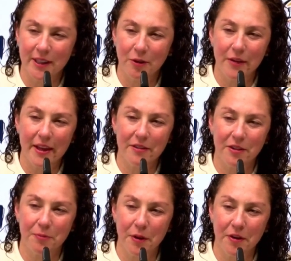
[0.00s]
I know they've
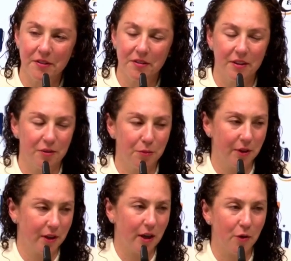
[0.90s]
experienced a,
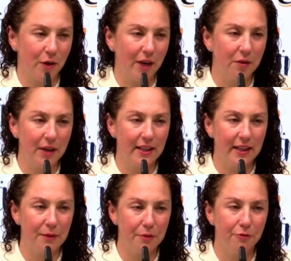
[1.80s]
super, a crowd like
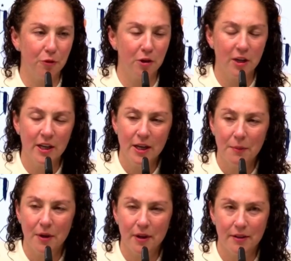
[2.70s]
that before,
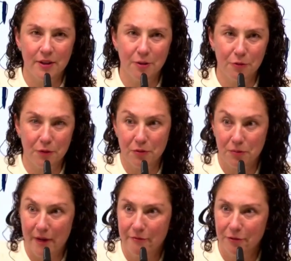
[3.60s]
but you know it
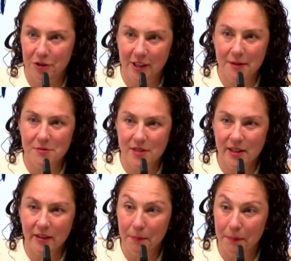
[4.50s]
was my first time
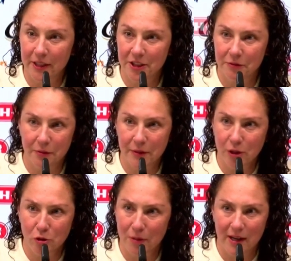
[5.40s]
seeing the passion from
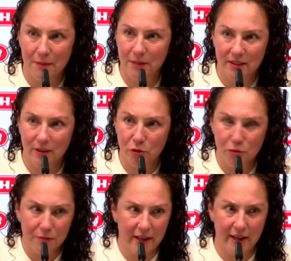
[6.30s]
the Incomparables, the
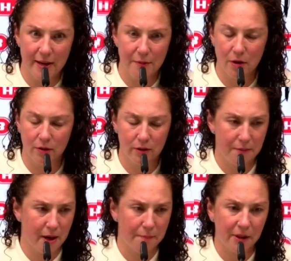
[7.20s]
group that came out,
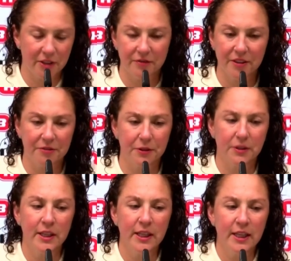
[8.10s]
um, a bunch of different